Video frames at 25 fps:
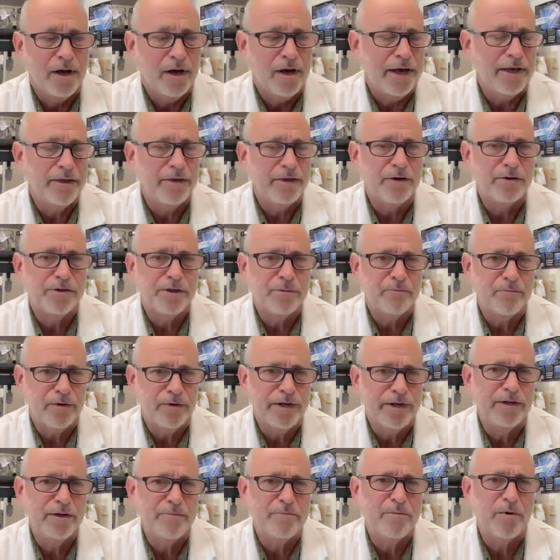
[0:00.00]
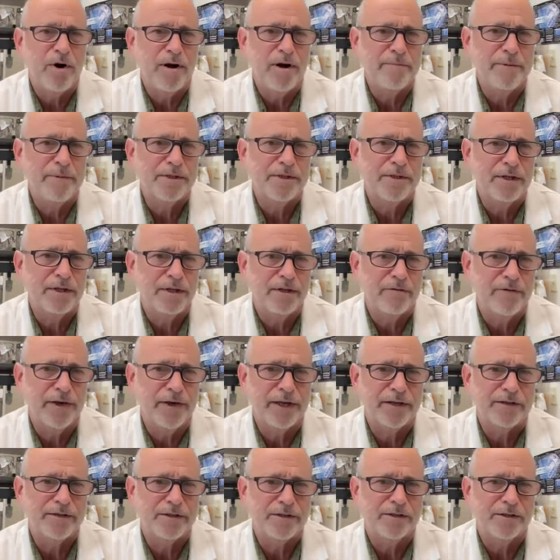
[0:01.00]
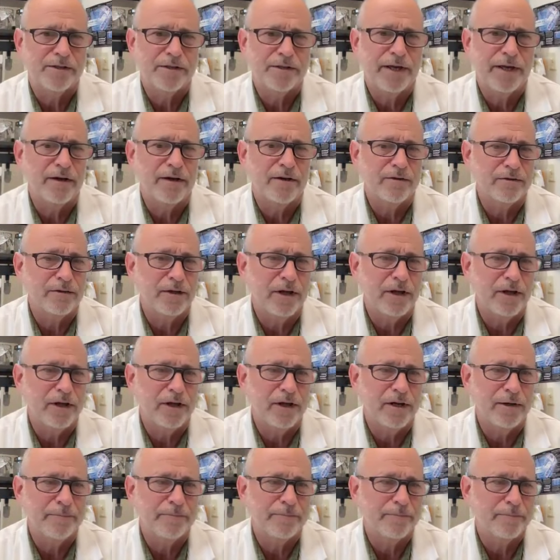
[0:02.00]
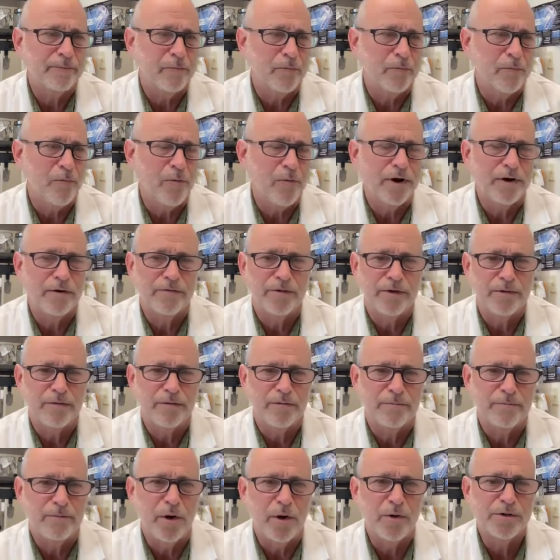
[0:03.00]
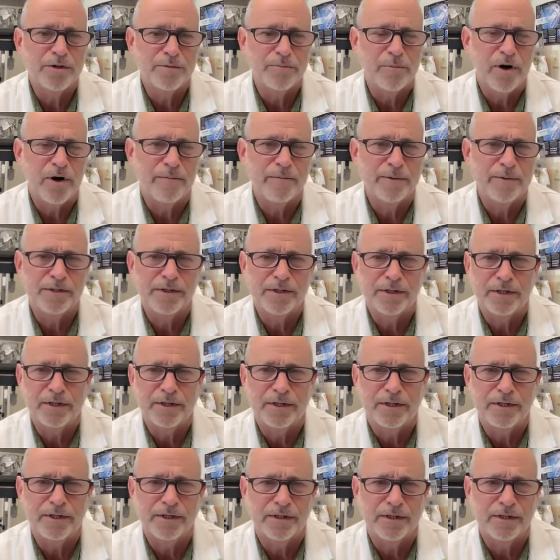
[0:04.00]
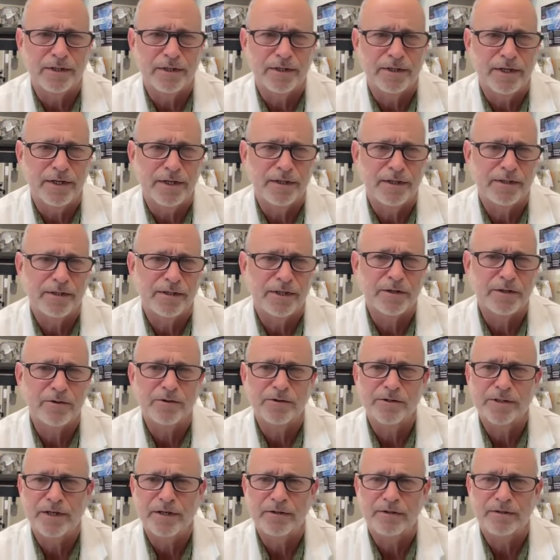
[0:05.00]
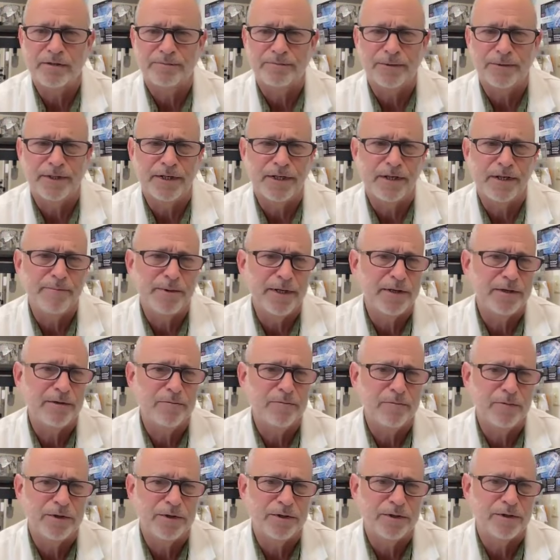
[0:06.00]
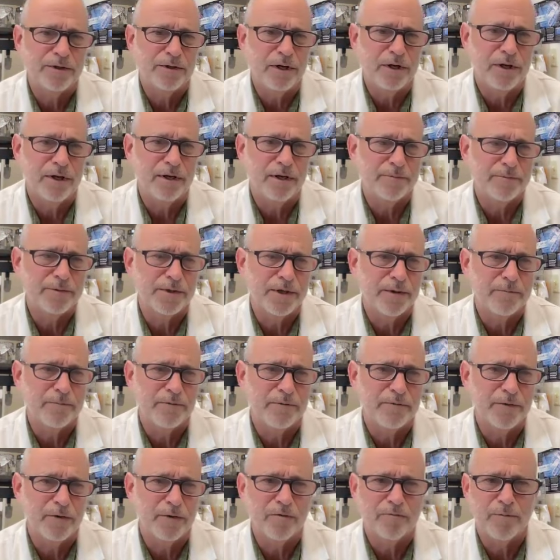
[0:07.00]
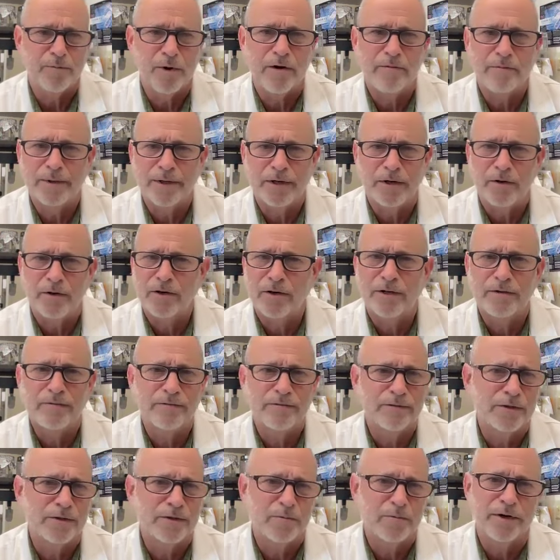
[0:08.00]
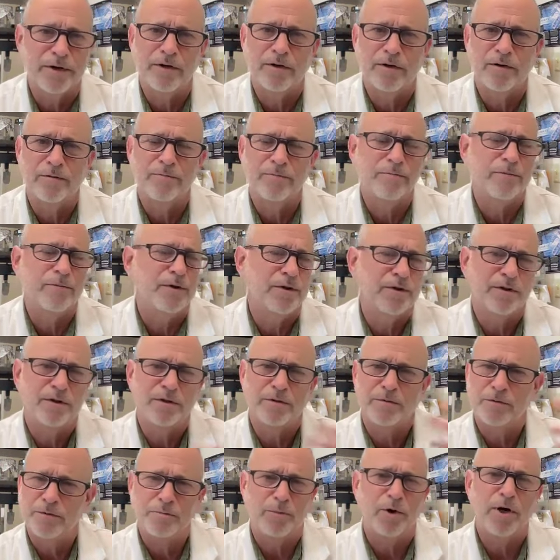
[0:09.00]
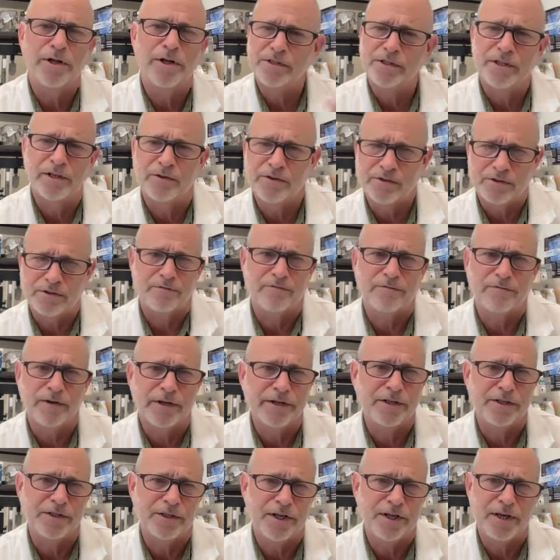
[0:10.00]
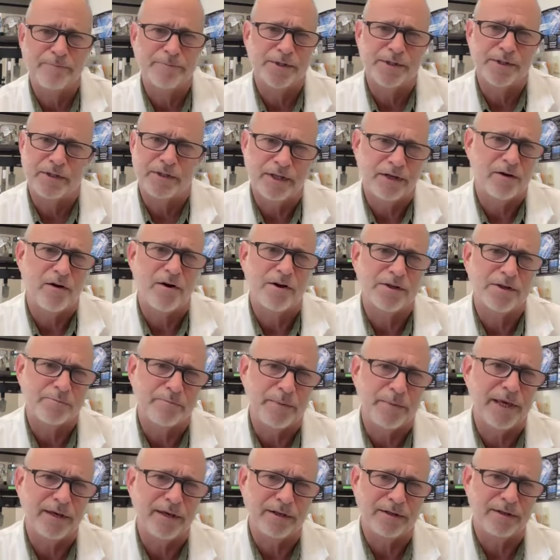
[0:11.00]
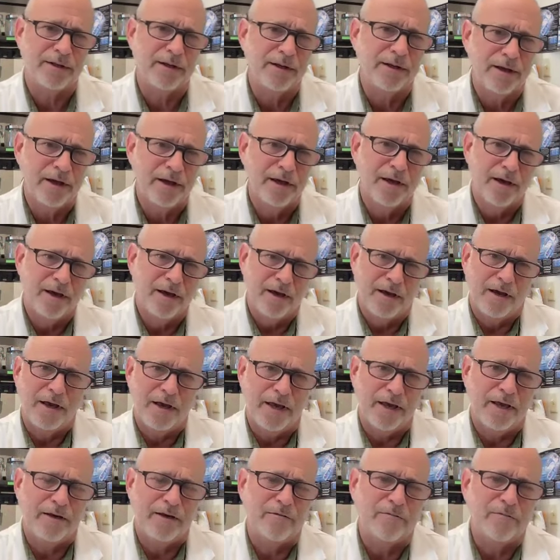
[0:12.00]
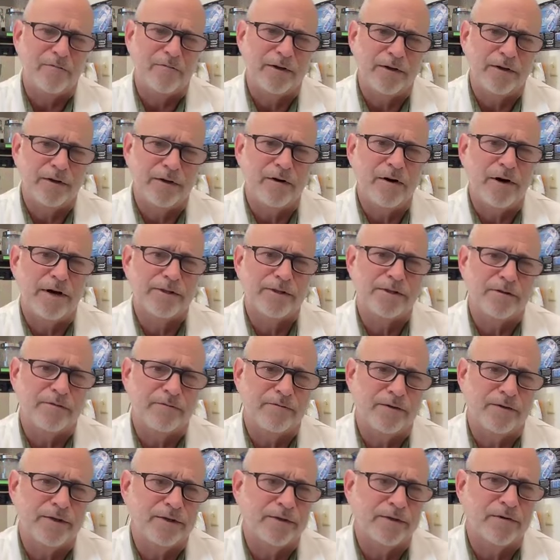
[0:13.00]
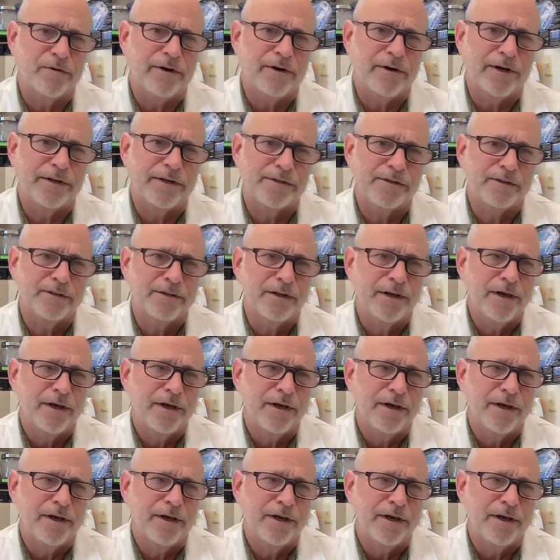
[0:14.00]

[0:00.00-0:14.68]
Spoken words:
And there's some really promising advances now. One of the most promising is in sickle cell anemia, which some of you have probably heard of. It's where your blood cells are funny shapes and they cause pain and really lots of distress.